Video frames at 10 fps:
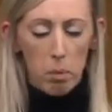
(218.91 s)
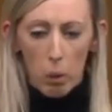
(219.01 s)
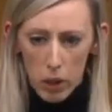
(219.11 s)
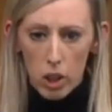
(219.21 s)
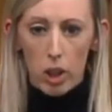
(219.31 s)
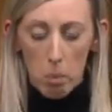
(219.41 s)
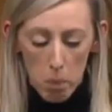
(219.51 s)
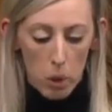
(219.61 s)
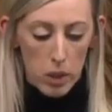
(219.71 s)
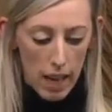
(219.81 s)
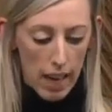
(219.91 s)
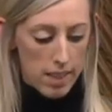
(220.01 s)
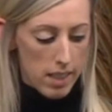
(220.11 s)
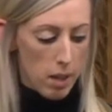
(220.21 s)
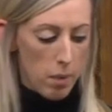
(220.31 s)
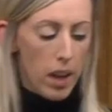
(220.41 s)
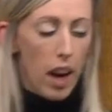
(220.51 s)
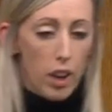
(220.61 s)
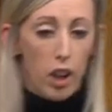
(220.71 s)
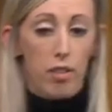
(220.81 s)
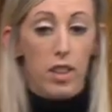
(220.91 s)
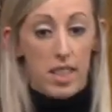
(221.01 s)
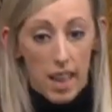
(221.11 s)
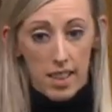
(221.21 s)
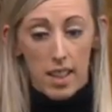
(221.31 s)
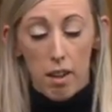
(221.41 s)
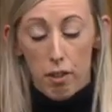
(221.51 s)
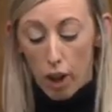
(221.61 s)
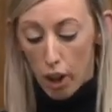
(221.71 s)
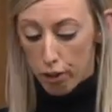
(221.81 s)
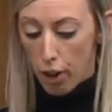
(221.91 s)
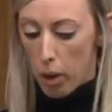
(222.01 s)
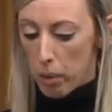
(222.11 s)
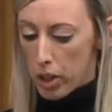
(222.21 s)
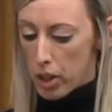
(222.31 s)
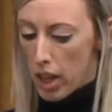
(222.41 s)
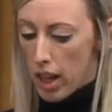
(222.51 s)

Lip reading: but we do it in protest and out of necessity for our farmers